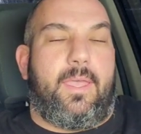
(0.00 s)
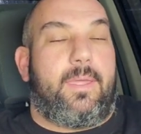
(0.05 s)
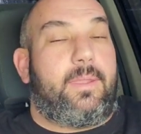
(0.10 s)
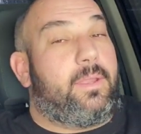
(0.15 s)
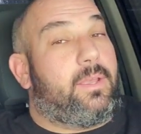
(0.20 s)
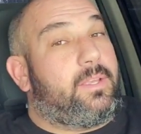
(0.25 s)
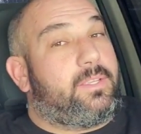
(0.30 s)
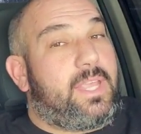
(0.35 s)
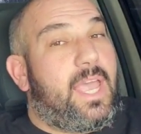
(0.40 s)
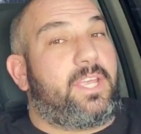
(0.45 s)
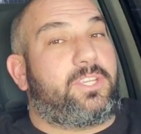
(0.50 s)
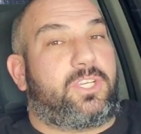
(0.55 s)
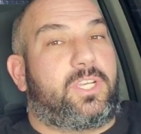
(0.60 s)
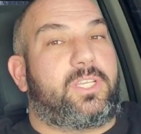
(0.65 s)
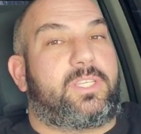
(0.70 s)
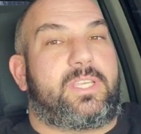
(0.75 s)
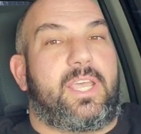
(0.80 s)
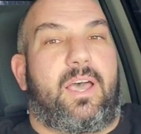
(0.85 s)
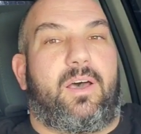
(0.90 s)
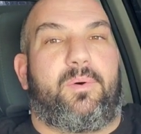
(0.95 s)
Now, as you
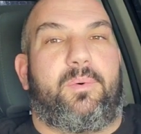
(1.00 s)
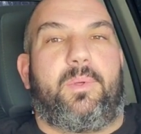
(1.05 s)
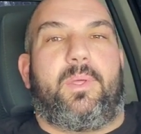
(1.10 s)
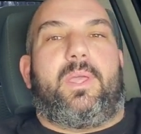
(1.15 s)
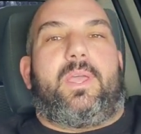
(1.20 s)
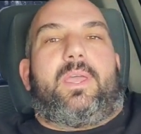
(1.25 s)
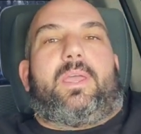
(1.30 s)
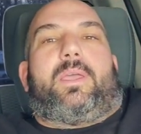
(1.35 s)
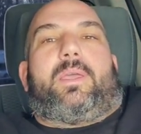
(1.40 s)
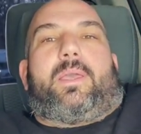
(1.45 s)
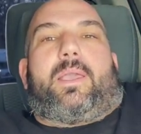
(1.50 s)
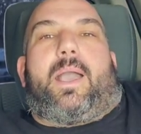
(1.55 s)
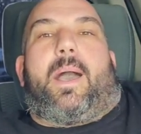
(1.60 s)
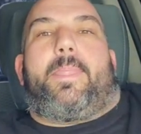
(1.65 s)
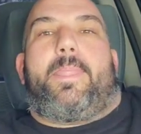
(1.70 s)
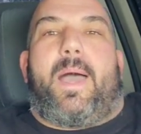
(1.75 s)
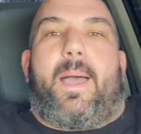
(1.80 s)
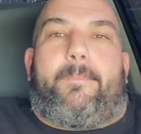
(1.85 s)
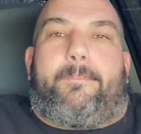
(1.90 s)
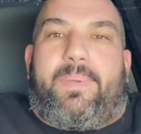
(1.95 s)
can tell,
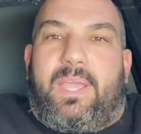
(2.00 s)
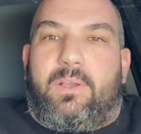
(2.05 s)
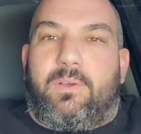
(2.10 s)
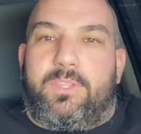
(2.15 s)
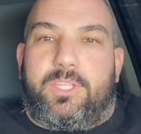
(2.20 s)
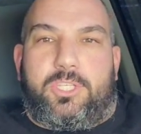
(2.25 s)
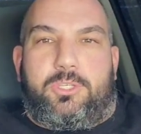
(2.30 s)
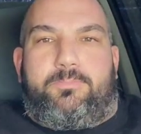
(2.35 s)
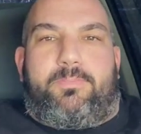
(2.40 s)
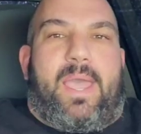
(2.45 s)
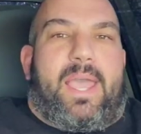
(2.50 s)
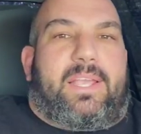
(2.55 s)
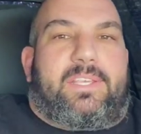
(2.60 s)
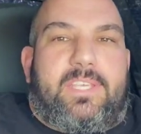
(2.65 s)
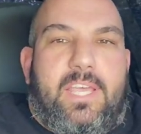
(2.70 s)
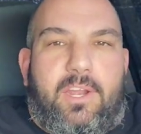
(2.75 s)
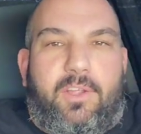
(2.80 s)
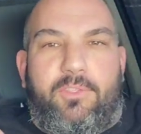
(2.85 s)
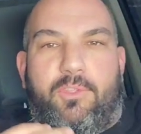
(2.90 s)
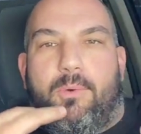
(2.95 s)
I'm not big on the
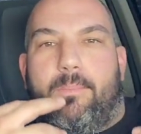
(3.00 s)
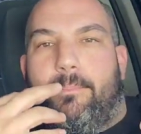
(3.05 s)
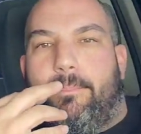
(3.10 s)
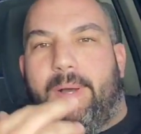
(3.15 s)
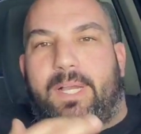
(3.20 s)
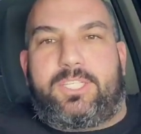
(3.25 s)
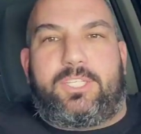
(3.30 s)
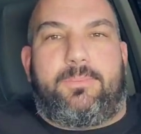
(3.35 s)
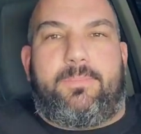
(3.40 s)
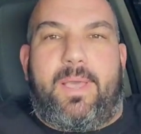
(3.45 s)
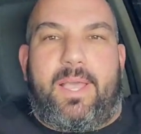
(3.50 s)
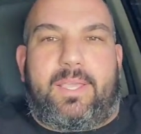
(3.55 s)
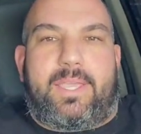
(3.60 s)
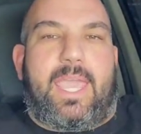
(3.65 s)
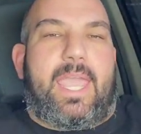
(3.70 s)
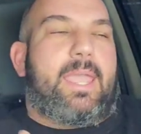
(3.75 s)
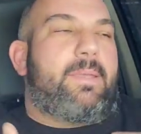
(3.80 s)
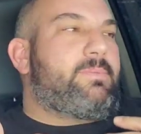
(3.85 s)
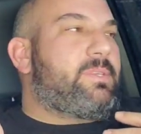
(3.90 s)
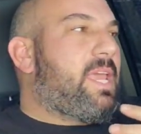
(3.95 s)
specs. I don't know much about
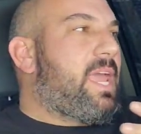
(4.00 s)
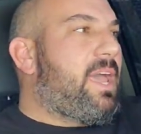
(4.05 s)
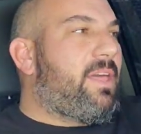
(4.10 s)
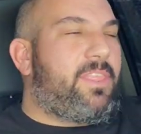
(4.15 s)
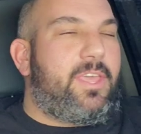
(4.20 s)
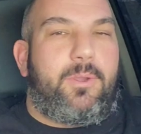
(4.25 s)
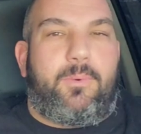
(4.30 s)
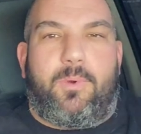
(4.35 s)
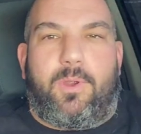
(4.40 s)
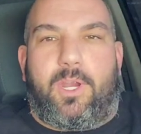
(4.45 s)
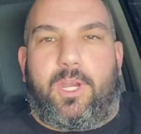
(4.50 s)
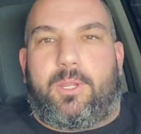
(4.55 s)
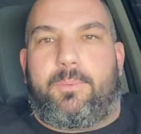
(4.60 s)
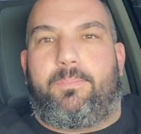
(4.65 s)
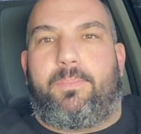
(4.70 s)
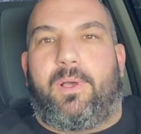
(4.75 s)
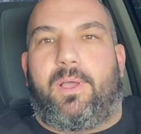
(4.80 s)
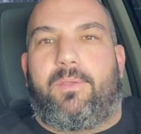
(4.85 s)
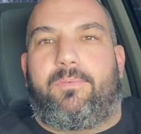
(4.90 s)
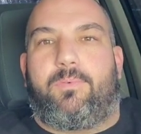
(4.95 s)
cams and how they work,
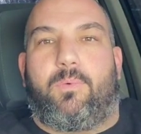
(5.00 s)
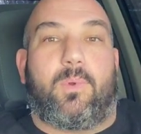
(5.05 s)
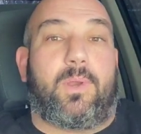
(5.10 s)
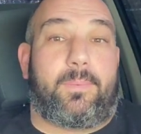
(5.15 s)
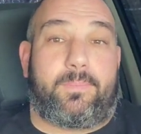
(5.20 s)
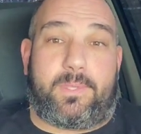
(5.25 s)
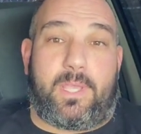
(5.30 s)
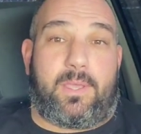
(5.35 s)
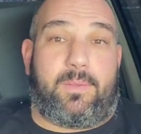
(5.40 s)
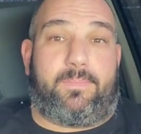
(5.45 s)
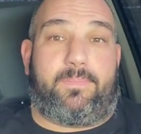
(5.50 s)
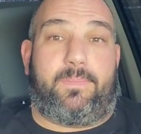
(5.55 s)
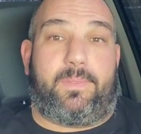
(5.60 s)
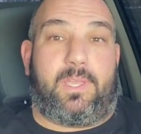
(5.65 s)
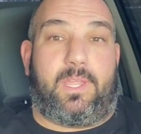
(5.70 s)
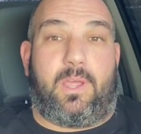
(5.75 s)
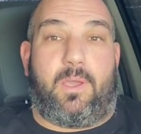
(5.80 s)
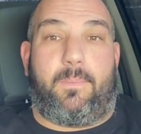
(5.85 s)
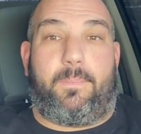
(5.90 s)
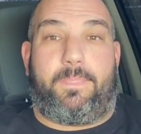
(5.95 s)
but from what I'm telling
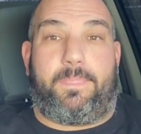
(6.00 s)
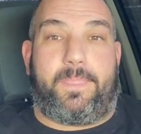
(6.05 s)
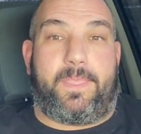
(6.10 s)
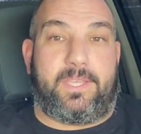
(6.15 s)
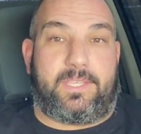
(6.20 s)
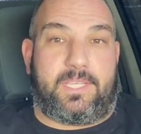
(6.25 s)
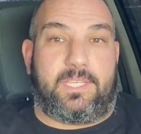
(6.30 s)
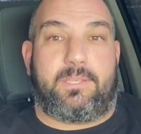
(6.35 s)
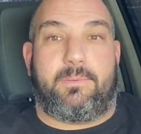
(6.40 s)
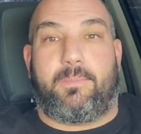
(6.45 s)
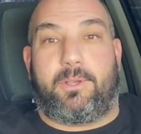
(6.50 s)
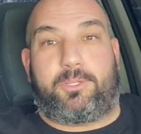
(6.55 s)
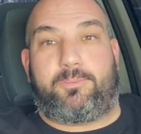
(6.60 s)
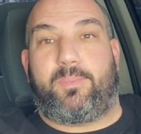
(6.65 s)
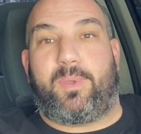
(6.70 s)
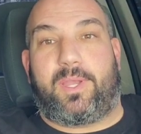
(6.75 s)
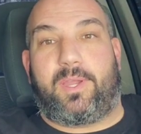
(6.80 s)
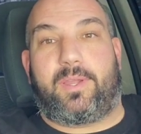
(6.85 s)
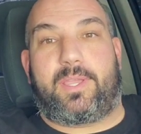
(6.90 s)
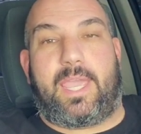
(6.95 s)
you, this is a much
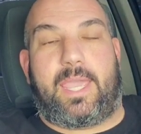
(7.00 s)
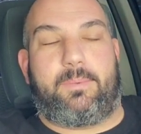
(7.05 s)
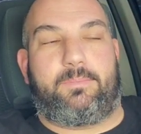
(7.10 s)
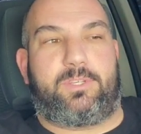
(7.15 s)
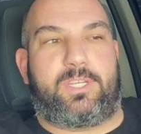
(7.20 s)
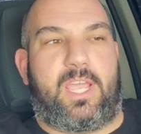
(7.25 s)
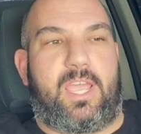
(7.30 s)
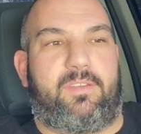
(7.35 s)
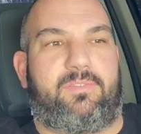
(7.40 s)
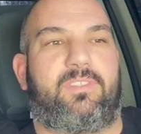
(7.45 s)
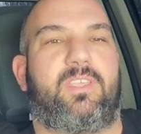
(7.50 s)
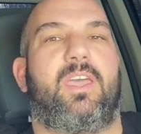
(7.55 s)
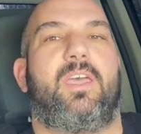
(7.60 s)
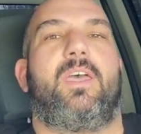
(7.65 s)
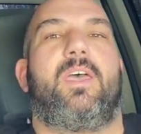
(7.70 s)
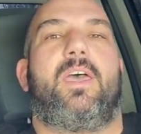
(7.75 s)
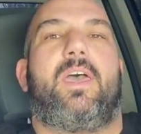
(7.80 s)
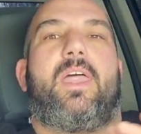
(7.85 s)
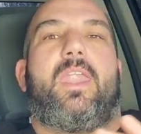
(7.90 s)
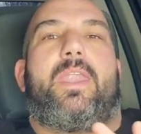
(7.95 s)
bigger camshaft.
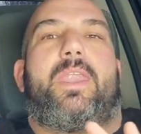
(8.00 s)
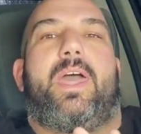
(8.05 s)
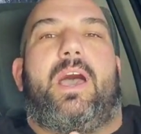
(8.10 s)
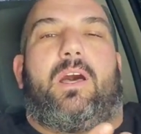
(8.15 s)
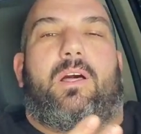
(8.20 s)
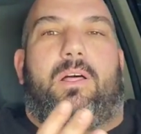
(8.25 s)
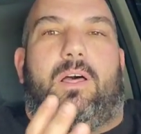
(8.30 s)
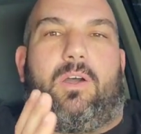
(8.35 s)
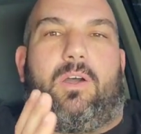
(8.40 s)
Now,